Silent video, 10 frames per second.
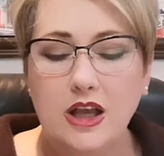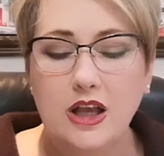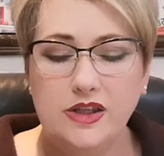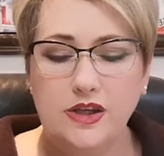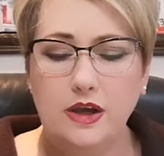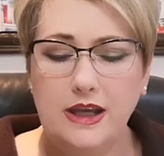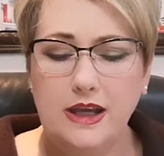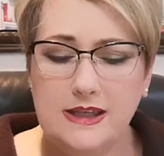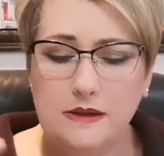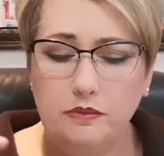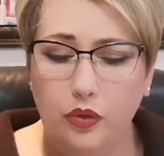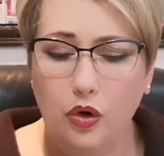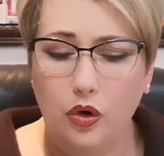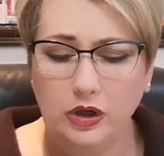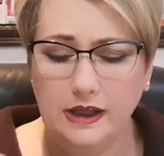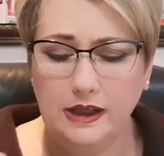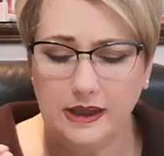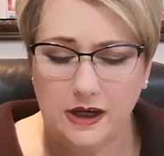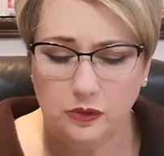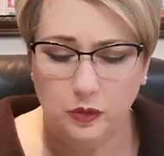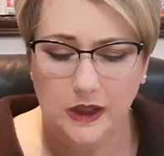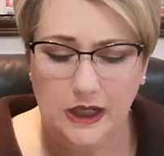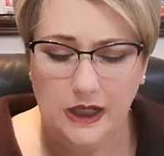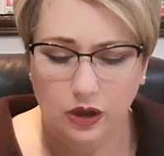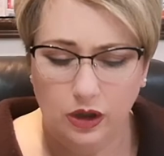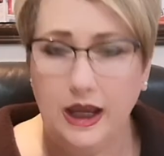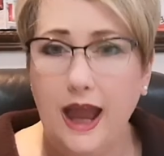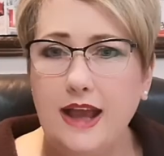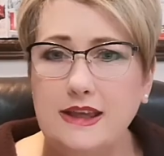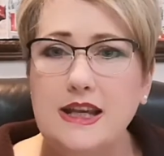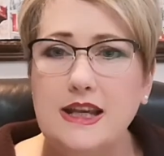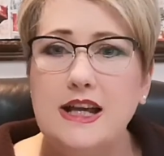So it's important that we look at